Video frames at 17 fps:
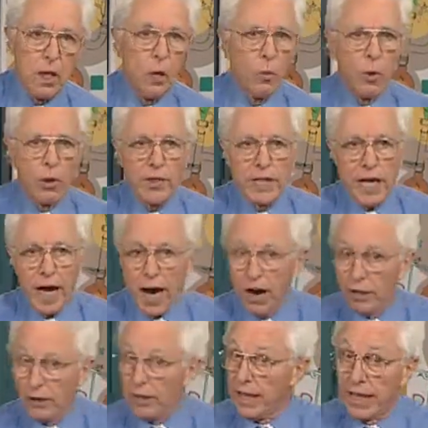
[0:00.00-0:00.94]
Well, they
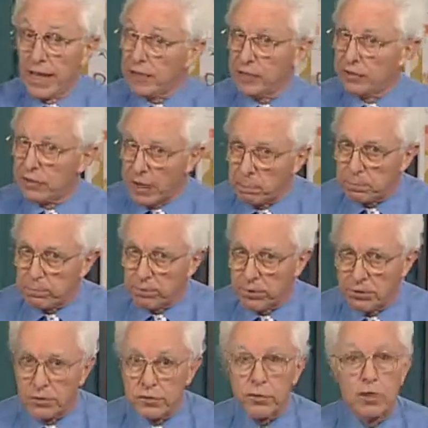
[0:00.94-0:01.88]
aren't
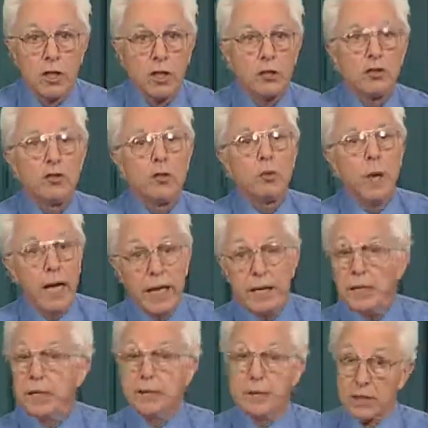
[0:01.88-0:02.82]
exceptions to
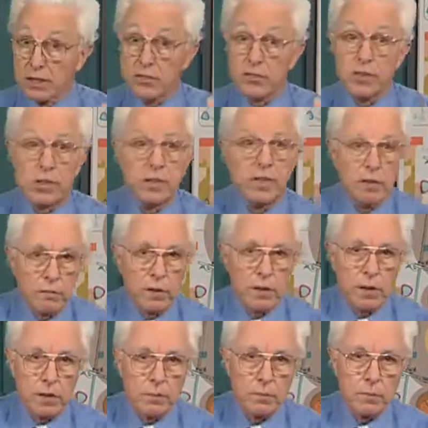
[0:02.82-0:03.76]
anything
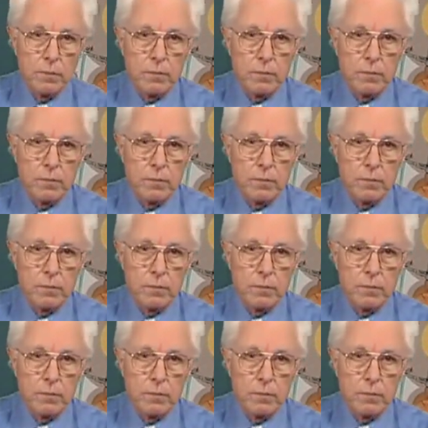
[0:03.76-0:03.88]
significant.